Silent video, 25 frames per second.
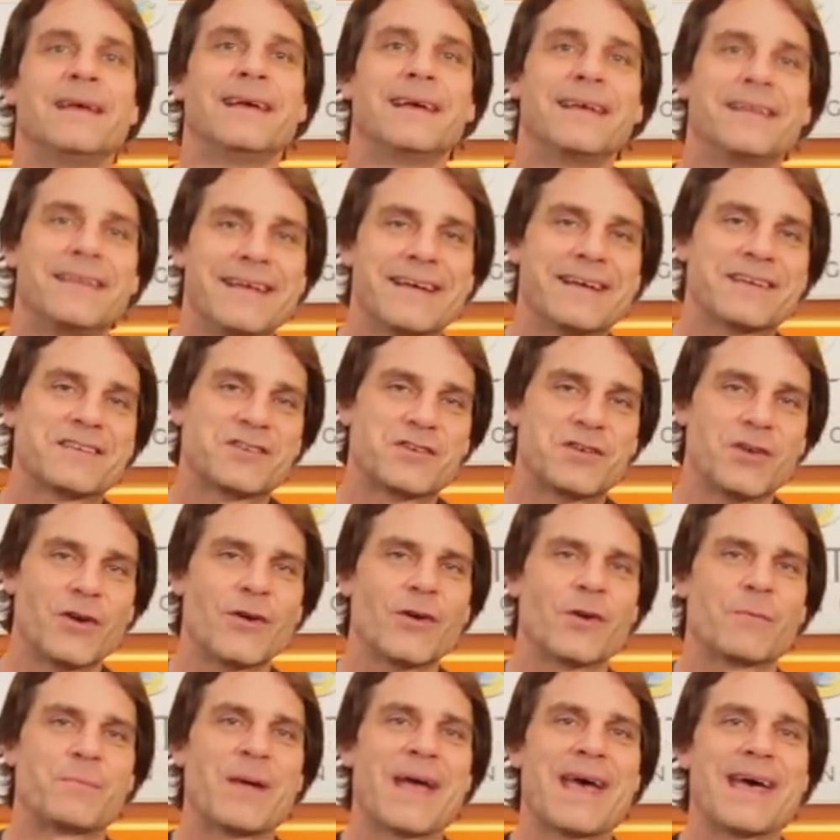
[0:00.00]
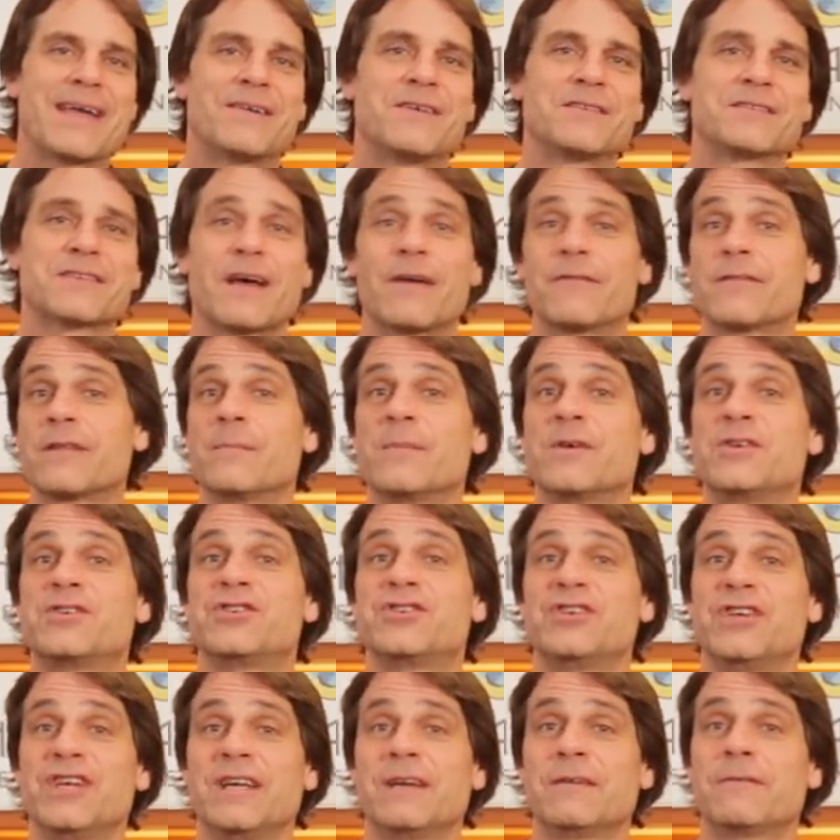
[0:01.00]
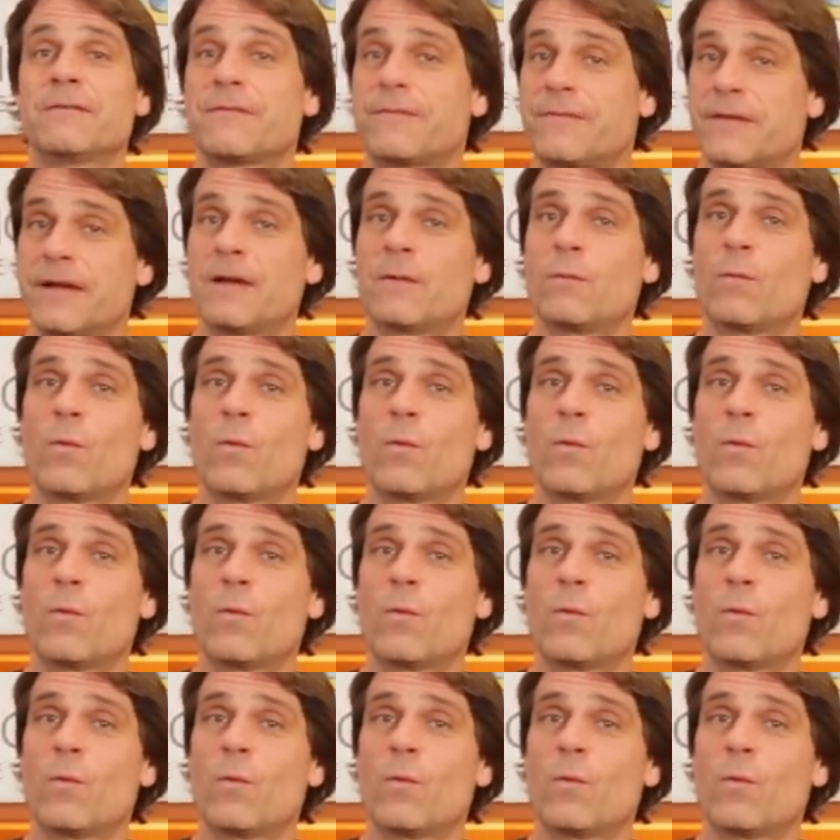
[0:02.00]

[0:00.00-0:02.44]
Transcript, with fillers: The exterior panels of the machine fit